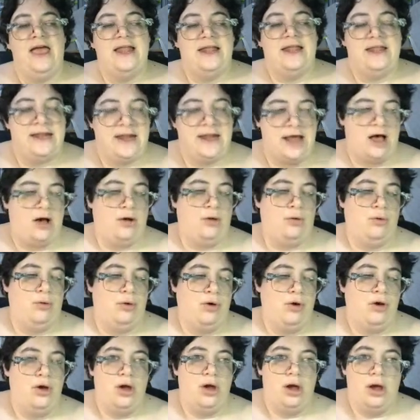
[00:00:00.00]
Now,
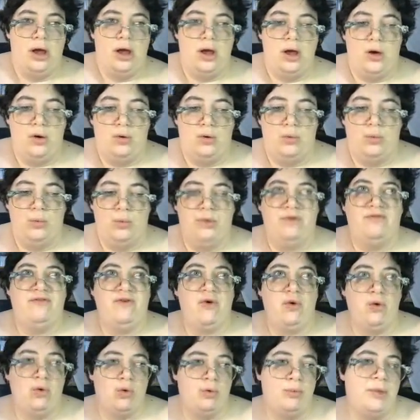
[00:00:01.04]
with
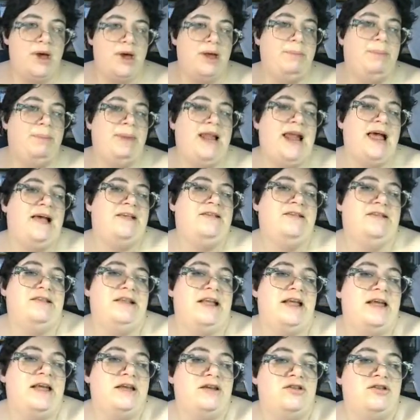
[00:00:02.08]
all my
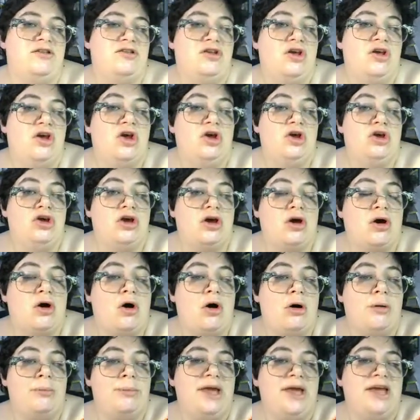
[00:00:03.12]
plastics, you've
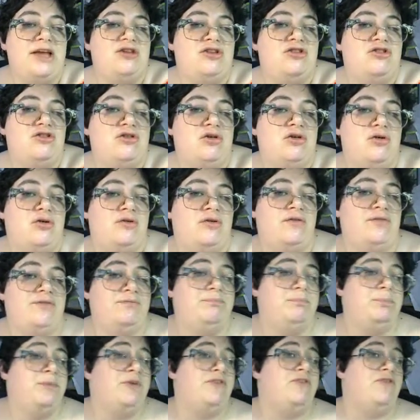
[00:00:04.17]
got to make sure
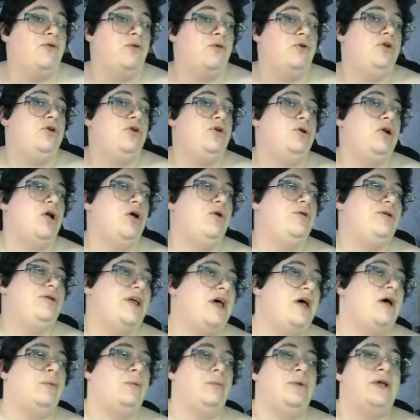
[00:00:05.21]
before you load it
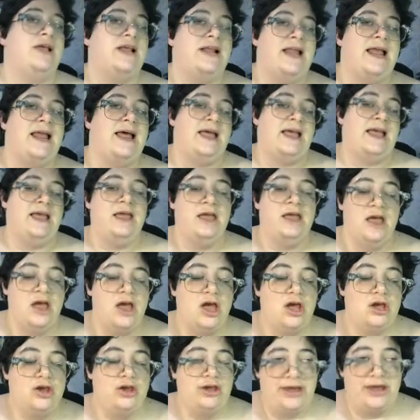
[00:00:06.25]
up with clay,
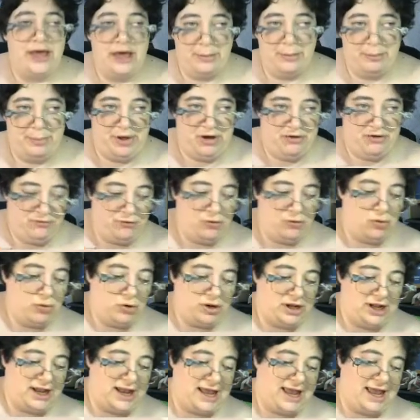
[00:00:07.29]
you get a bit of raw
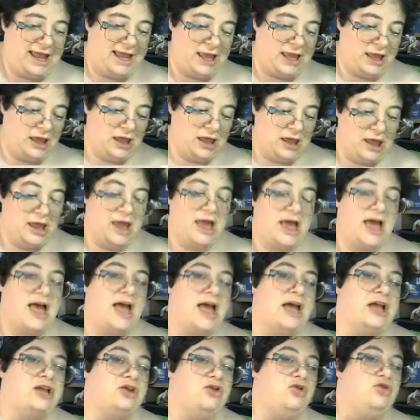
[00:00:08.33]
clay
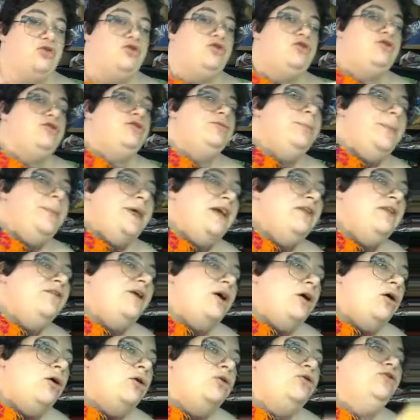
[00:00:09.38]
and you smear it
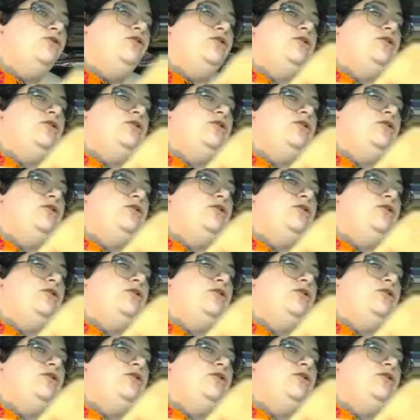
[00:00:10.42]
onto